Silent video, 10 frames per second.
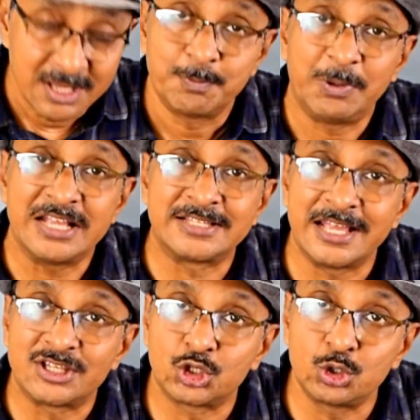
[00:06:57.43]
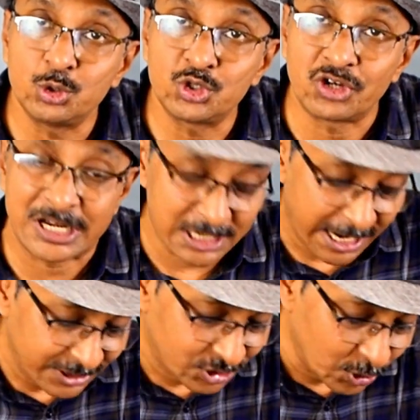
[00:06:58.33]
Plus has 2 straight
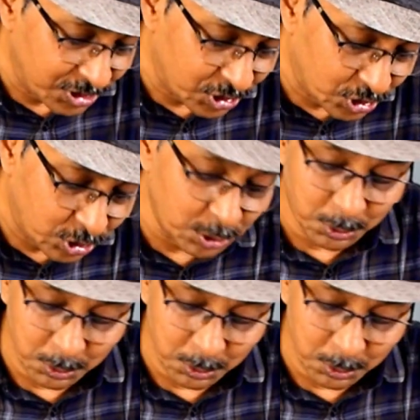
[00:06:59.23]
lines, so it is 2.